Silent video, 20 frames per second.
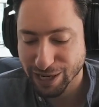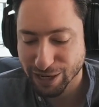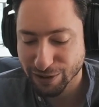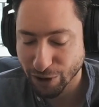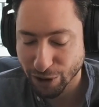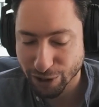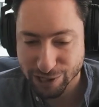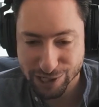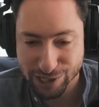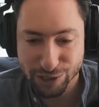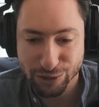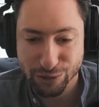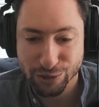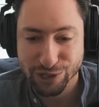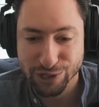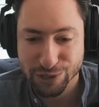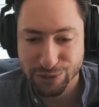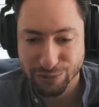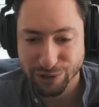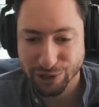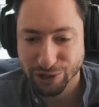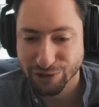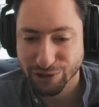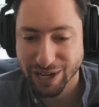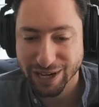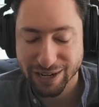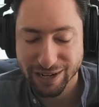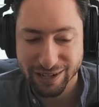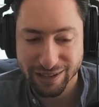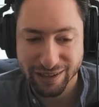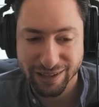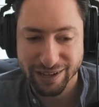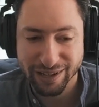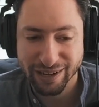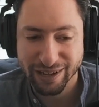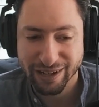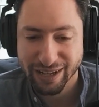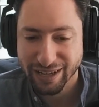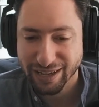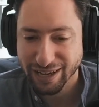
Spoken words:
of our institutions were created in the